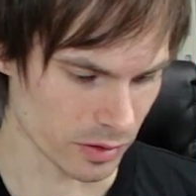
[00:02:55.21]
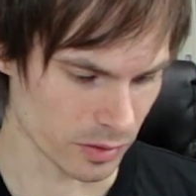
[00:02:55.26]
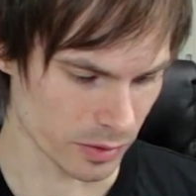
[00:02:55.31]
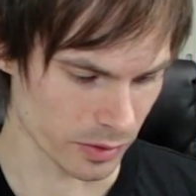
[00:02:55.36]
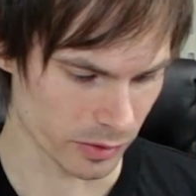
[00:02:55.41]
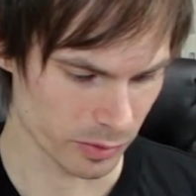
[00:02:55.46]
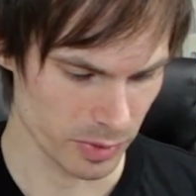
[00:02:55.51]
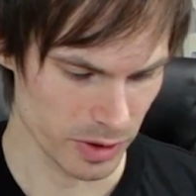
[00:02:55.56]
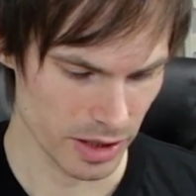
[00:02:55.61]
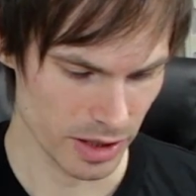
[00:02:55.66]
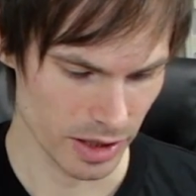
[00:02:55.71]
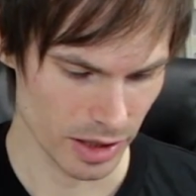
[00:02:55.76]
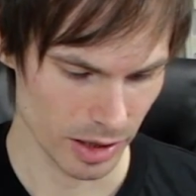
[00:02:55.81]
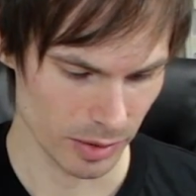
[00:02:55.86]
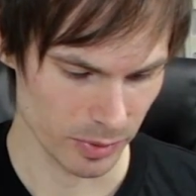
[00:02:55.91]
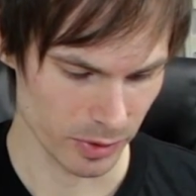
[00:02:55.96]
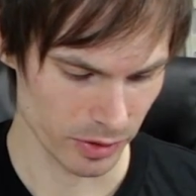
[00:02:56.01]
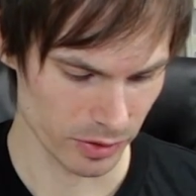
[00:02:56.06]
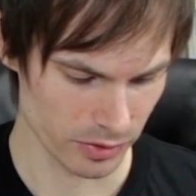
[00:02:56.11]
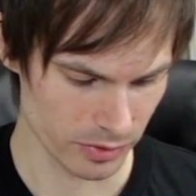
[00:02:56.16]
USB
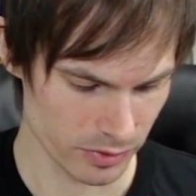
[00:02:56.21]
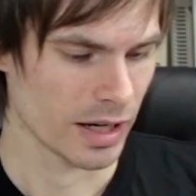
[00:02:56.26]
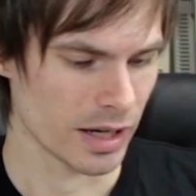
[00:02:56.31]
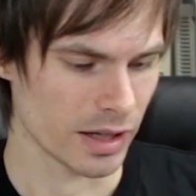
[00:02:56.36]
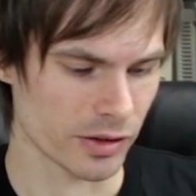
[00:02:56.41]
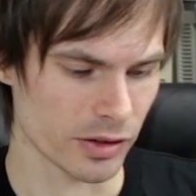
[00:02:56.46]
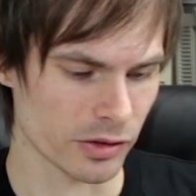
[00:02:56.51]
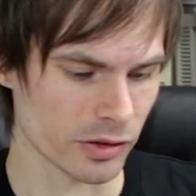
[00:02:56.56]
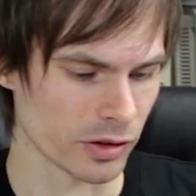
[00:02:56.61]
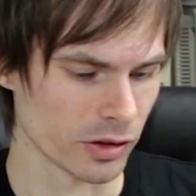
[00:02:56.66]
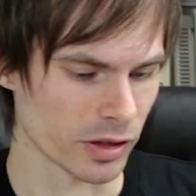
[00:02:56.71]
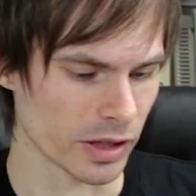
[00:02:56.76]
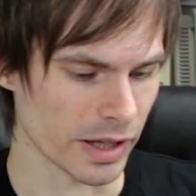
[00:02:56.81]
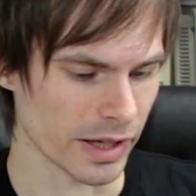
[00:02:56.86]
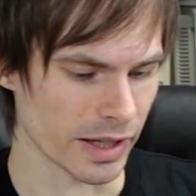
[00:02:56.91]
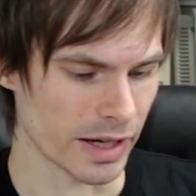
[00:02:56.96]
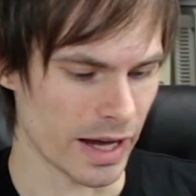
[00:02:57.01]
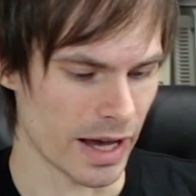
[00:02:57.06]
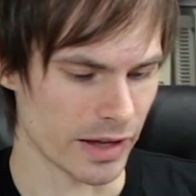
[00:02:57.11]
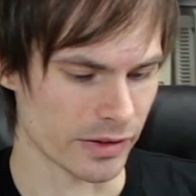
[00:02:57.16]
cable, it doesn't look
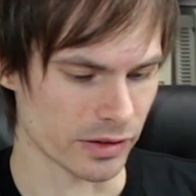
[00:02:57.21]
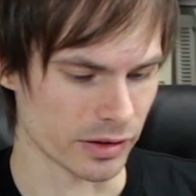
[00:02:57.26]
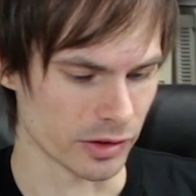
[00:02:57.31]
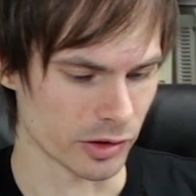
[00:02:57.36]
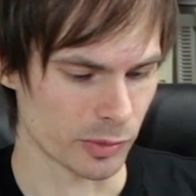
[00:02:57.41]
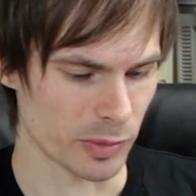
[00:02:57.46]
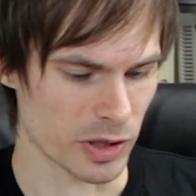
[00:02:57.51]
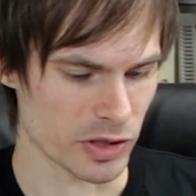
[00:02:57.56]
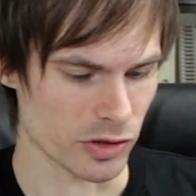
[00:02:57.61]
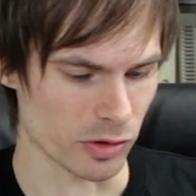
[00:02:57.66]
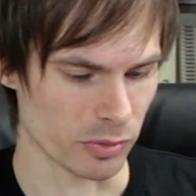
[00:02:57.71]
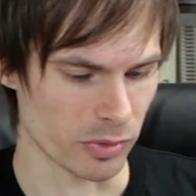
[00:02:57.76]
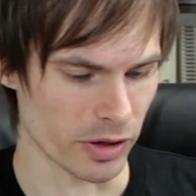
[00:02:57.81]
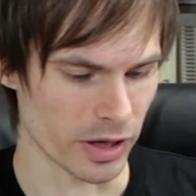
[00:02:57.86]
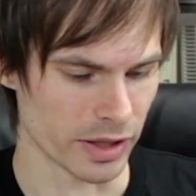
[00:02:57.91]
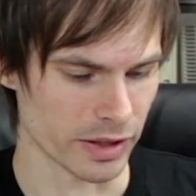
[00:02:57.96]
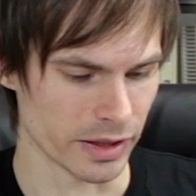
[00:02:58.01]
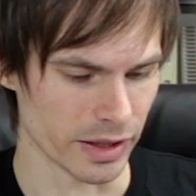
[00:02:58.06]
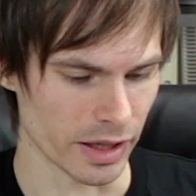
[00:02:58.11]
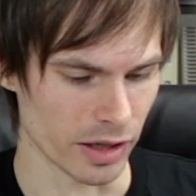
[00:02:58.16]
like it has any special
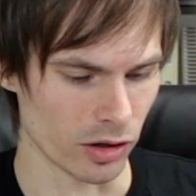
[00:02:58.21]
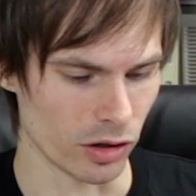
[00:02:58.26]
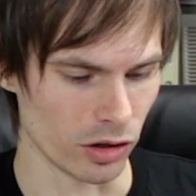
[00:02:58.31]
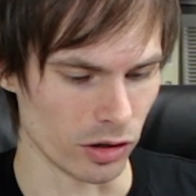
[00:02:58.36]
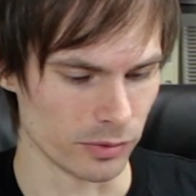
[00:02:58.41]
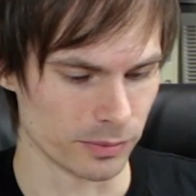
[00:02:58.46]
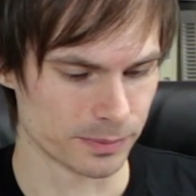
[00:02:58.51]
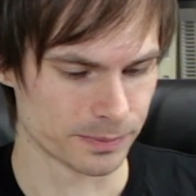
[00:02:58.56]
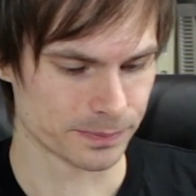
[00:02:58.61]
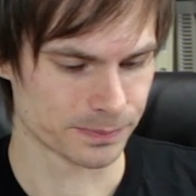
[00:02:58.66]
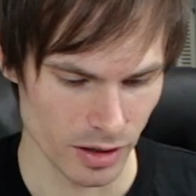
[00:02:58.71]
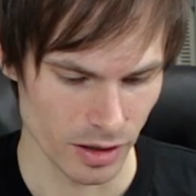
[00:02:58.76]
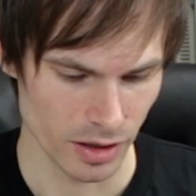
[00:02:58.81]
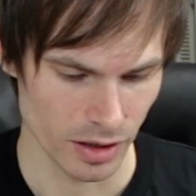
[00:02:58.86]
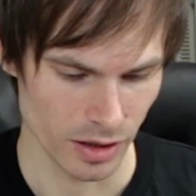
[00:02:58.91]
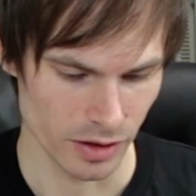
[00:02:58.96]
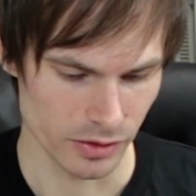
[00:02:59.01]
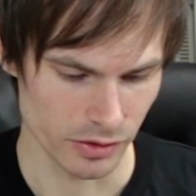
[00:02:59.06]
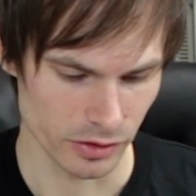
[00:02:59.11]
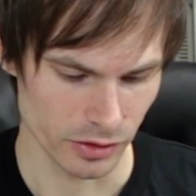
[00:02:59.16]
branding at all.
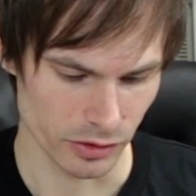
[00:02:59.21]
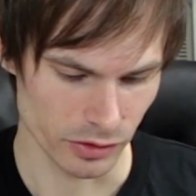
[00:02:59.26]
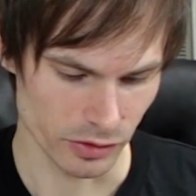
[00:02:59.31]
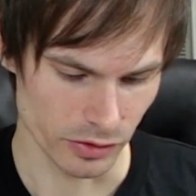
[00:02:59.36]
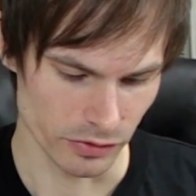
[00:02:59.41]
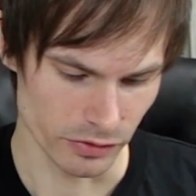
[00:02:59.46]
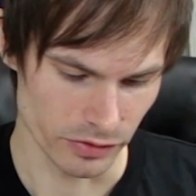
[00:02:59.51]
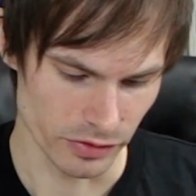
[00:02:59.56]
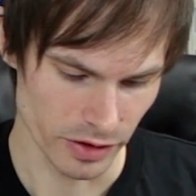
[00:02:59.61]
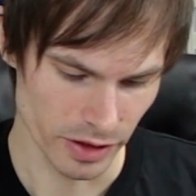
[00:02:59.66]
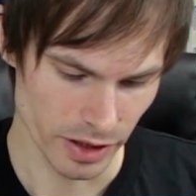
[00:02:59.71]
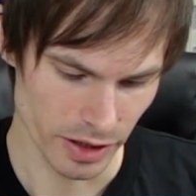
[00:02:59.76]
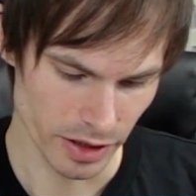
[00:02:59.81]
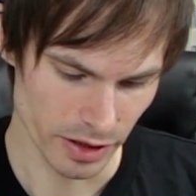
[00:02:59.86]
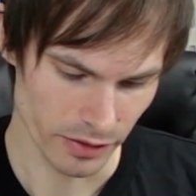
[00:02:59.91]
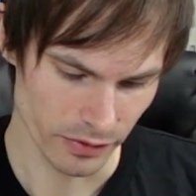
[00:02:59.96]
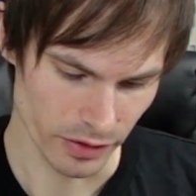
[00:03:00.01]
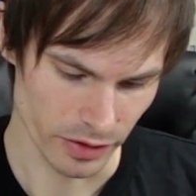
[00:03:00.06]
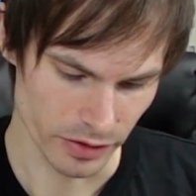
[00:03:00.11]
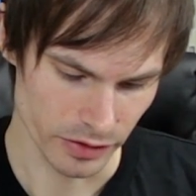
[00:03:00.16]
It's just a
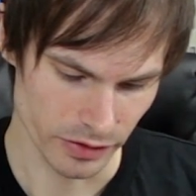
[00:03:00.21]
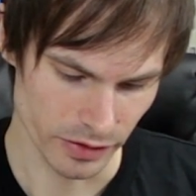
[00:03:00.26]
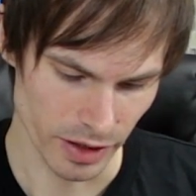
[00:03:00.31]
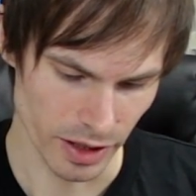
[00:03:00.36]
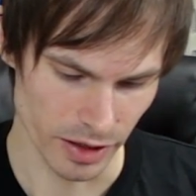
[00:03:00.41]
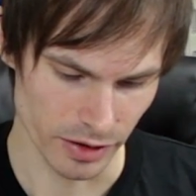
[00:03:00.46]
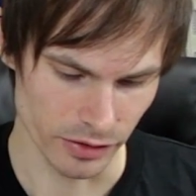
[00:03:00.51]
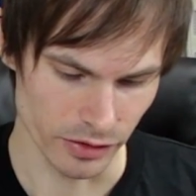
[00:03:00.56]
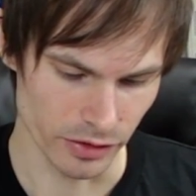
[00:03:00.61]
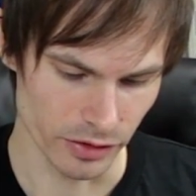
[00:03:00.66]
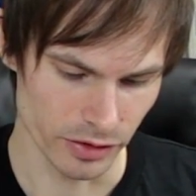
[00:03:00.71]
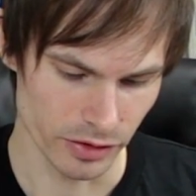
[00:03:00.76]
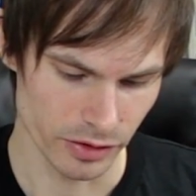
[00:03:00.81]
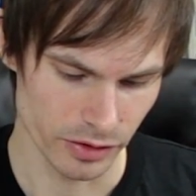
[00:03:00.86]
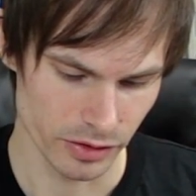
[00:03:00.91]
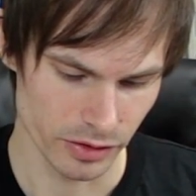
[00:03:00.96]
very, very standard